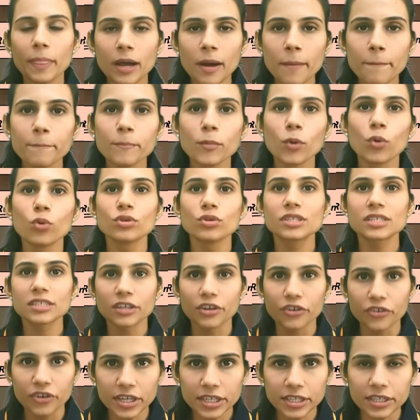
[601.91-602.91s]
the most
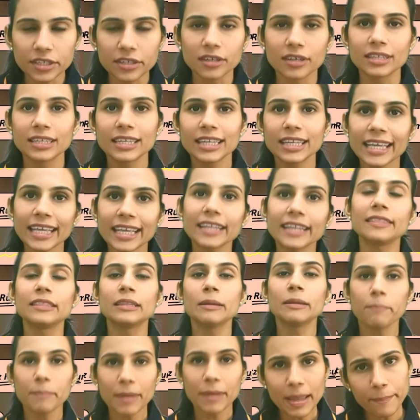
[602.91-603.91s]
return in
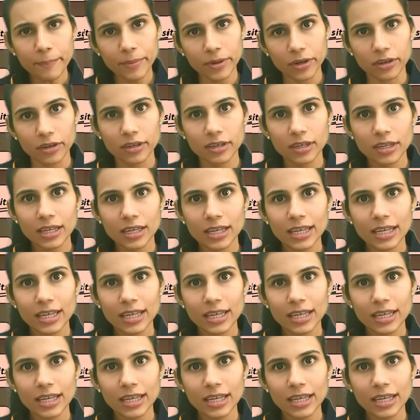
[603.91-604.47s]
the paper.